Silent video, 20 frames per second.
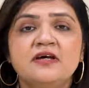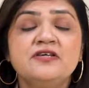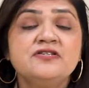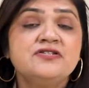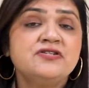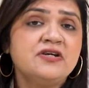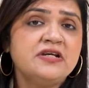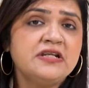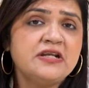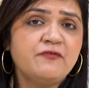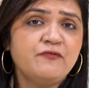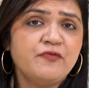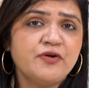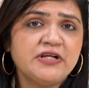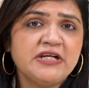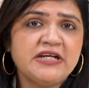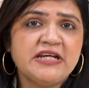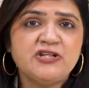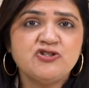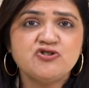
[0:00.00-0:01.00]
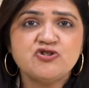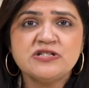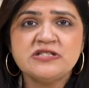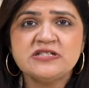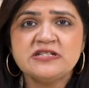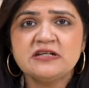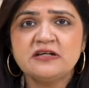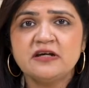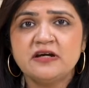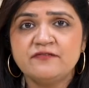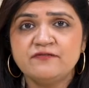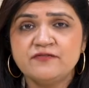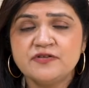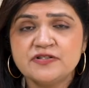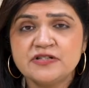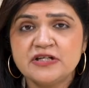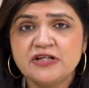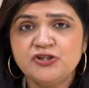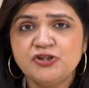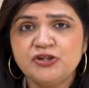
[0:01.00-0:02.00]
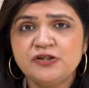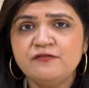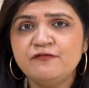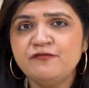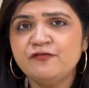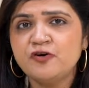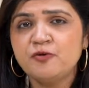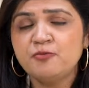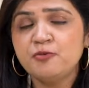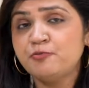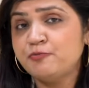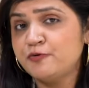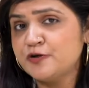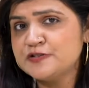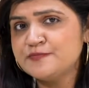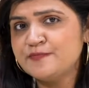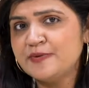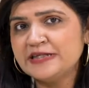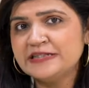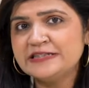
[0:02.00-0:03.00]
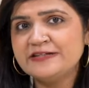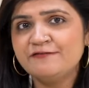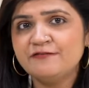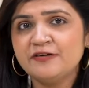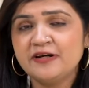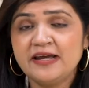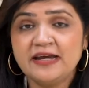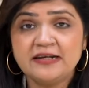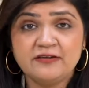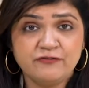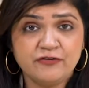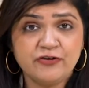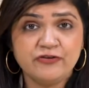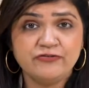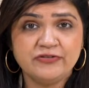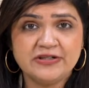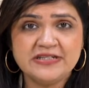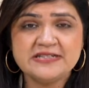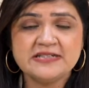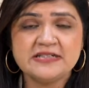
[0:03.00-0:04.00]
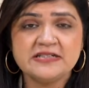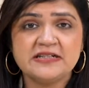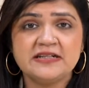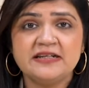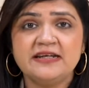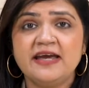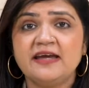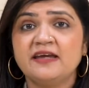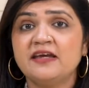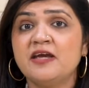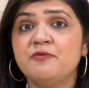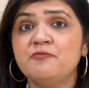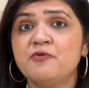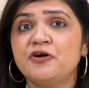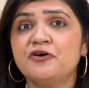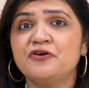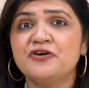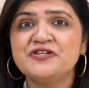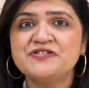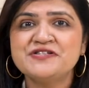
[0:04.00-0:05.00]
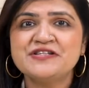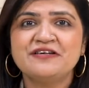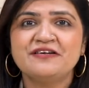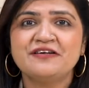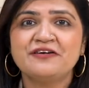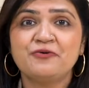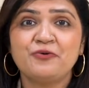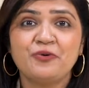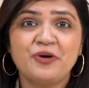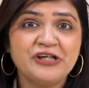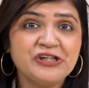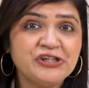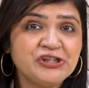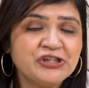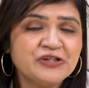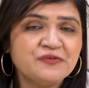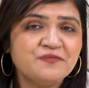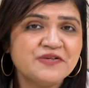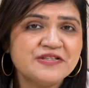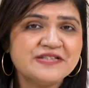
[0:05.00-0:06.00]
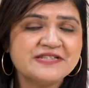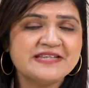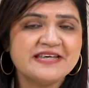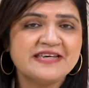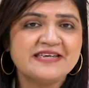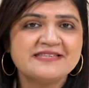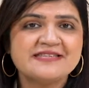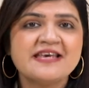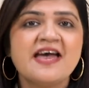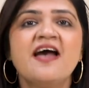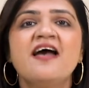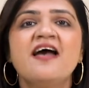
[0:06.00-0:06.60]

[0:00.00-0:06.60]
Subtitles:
So in a very interesting conversation from a prospective client, where recently I came across a question which says,